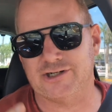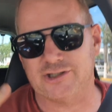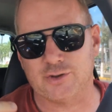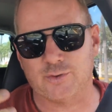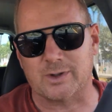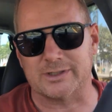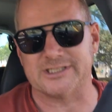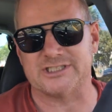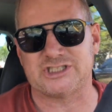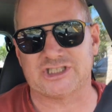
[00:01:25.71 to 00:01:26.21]
you
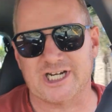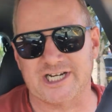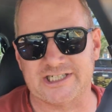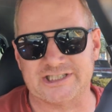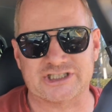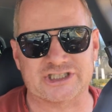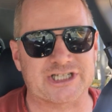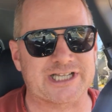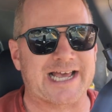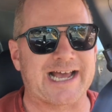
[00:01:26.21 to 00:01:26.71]
want to
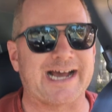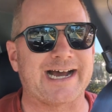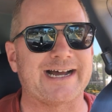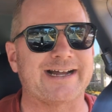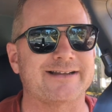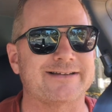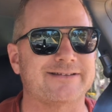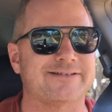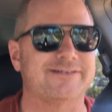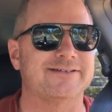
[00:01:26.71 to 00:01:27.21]
change
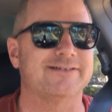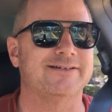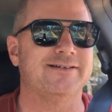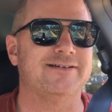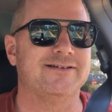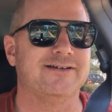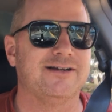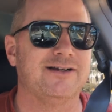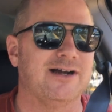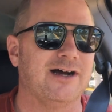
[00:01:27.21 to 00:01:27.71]
that
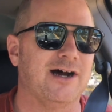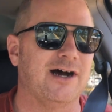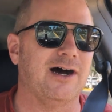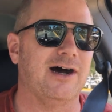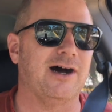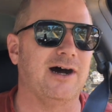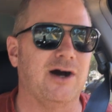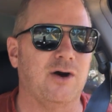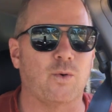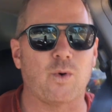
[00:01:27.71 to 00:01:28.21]

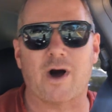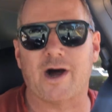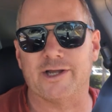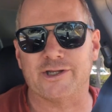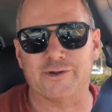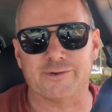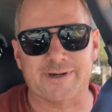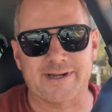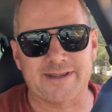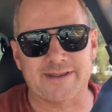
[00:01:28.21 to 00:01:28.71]
while
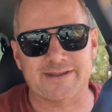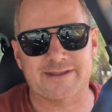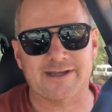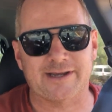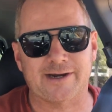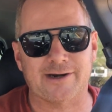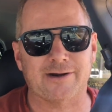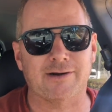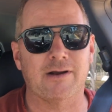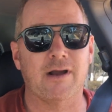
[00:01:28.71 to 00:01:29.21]
you're in
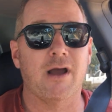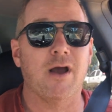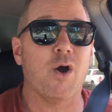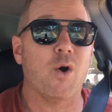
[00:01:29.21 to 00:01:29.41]
there.